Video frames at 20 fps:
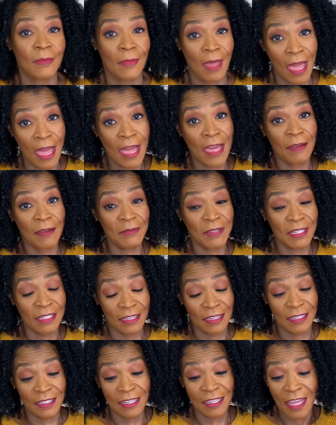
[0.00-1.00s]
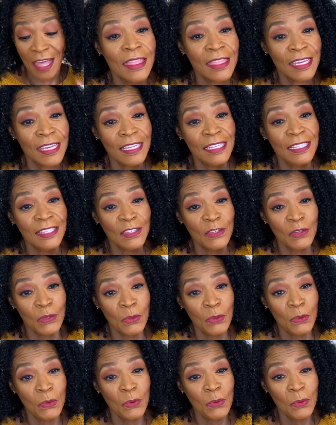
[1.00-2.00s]
I have done. These
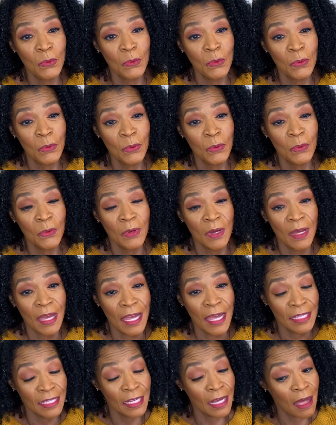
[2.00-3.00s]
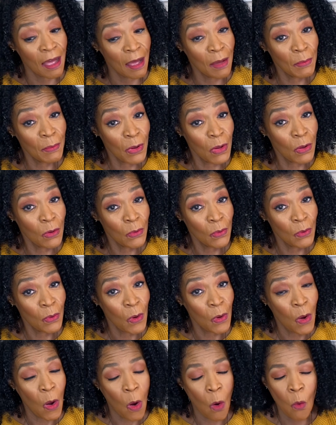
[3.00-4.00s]
two as a combo
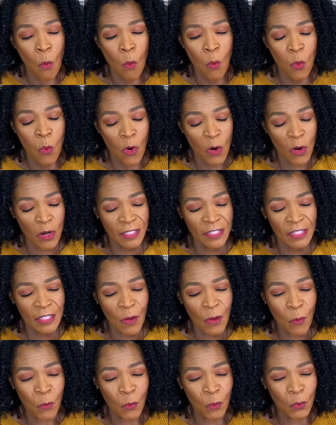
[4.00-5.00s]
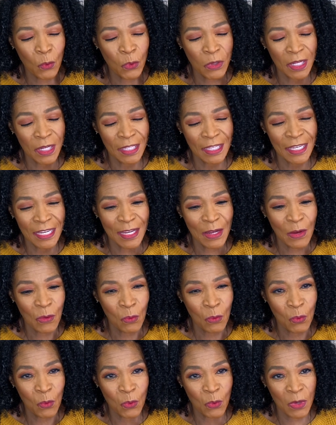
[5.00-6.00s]
works really,
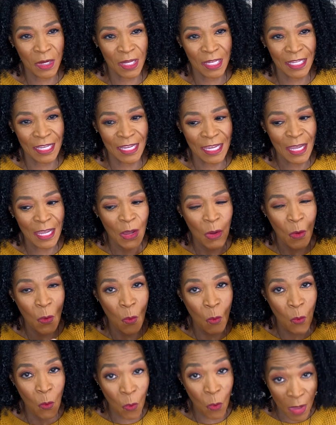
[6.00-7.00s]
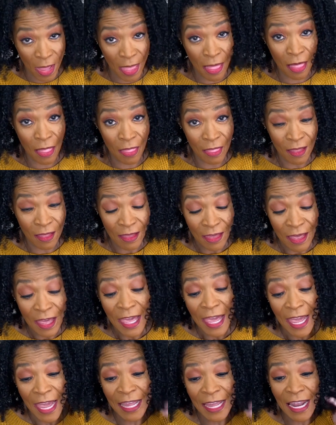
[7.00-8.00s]
really well.
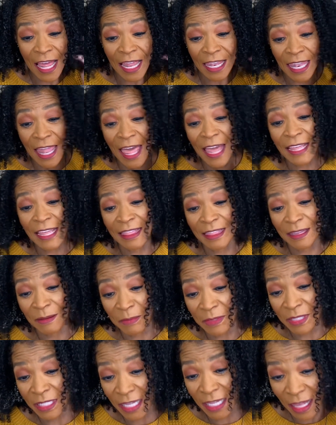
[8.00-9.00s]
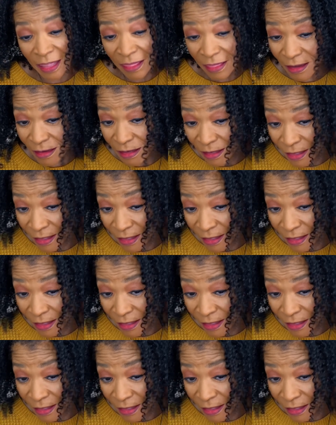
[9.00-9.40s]
And I like them together.